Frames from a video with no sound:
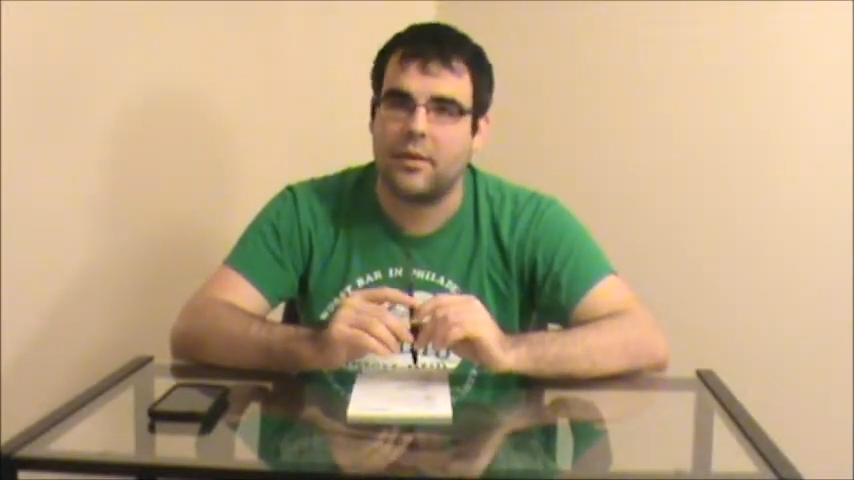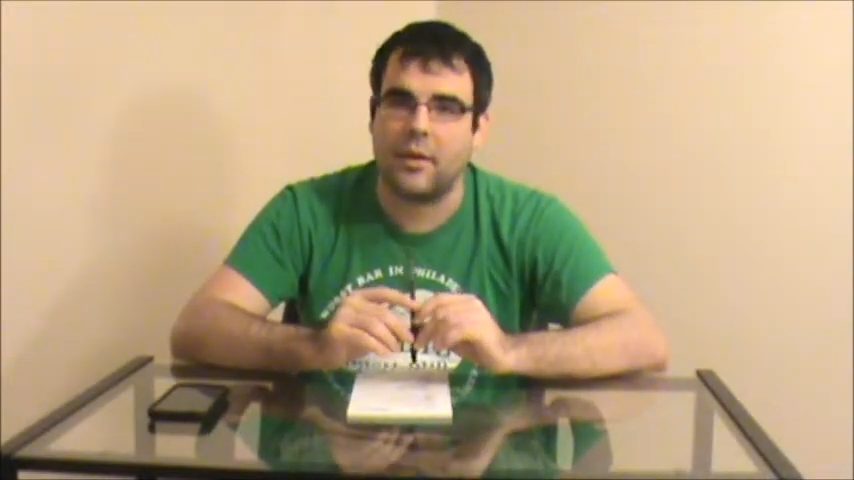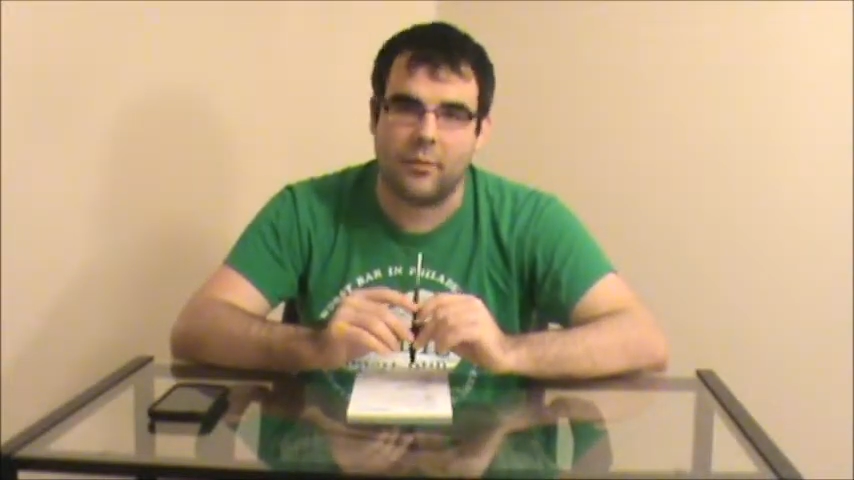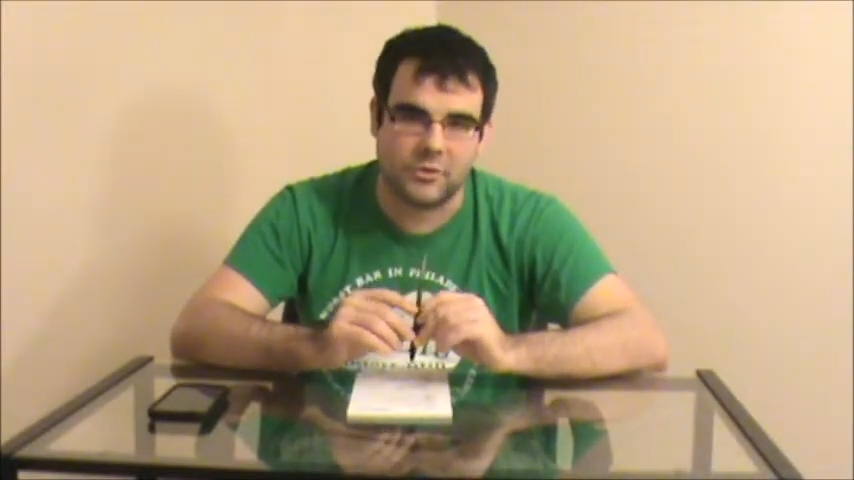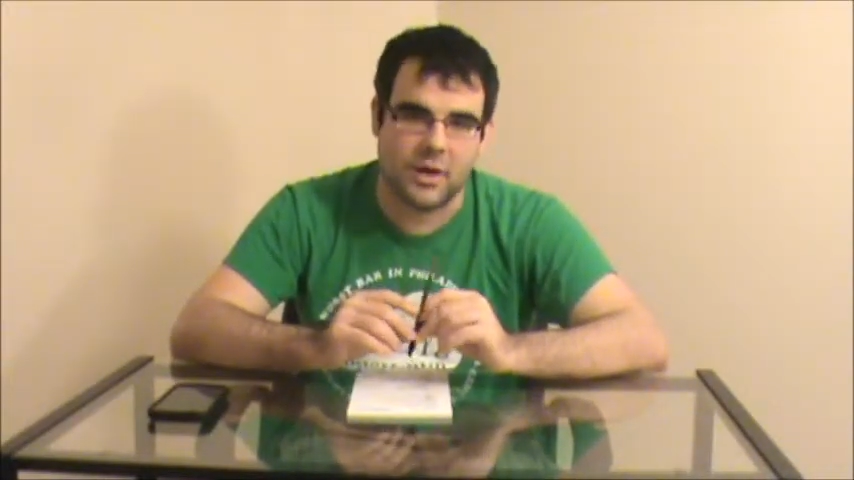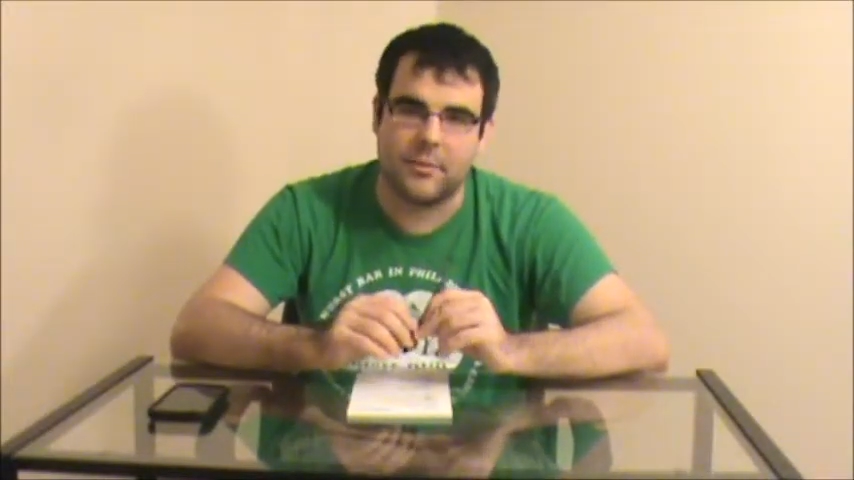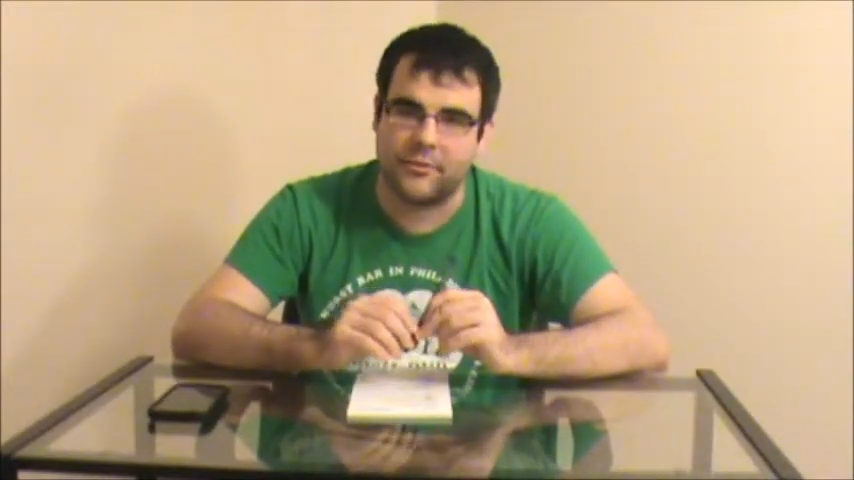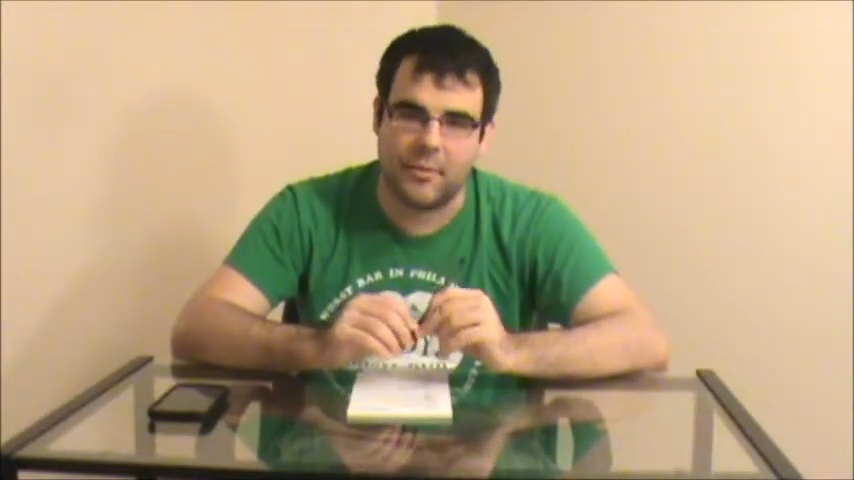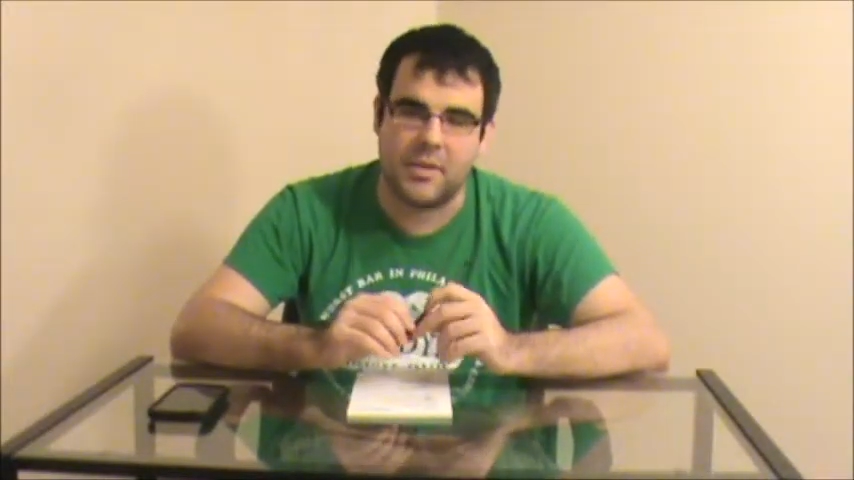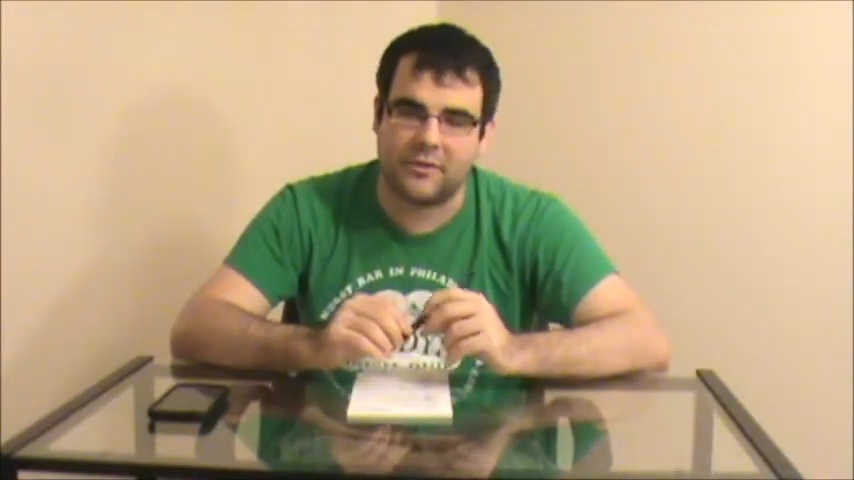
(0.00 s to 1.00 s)
the jump
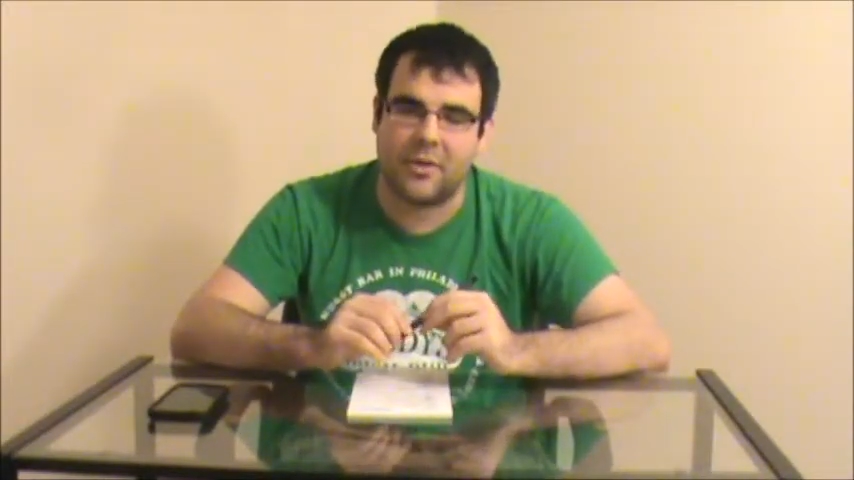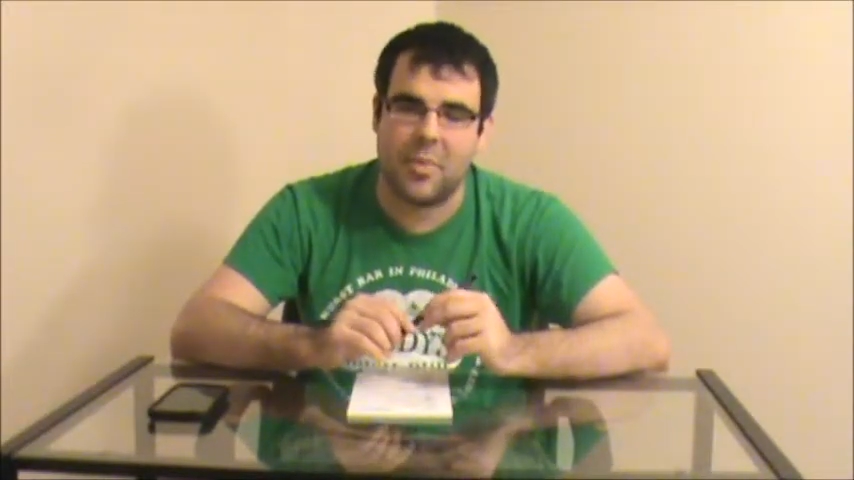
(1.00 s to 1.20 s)
from Mist of